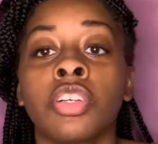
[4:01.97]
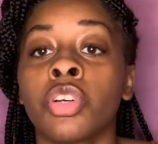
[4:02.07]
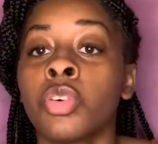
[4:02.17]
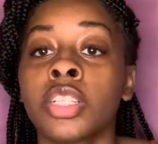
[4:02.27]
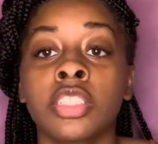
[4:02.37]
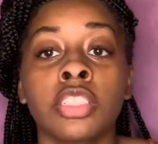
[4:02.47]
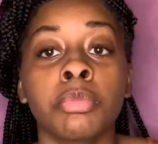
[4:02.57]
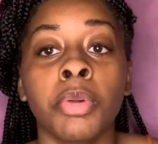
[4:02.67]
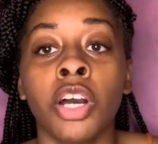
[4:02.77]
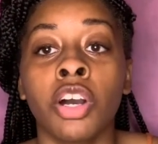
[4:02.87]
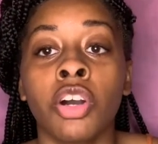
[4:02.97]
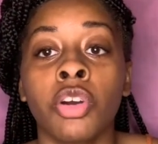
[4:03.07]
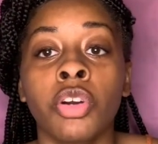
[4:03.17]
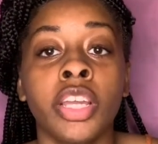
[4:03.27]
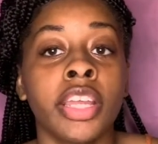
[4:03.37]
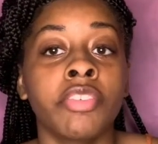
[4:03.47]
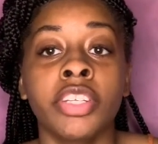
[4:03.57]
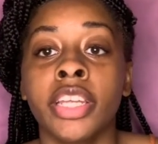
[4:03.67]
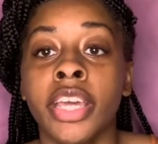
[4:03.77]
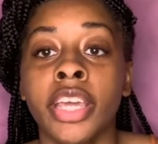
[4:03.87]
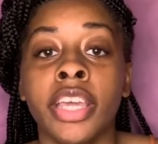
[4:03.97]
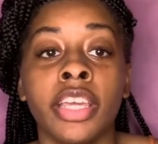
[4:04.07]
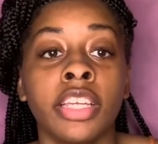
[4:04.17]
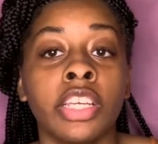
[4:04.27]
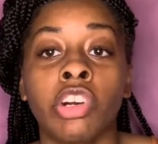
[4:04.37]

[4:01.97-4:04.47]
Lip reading: going to the mall every day